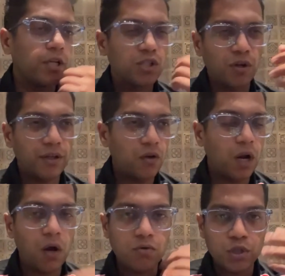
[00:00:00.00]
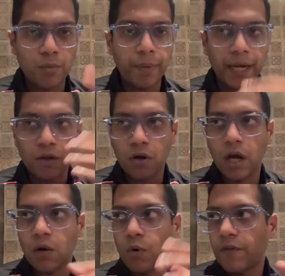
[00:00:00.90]
insuring your house, your pet, your
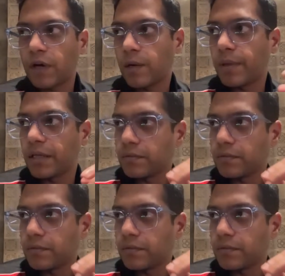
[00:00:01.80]
car, whatever it be,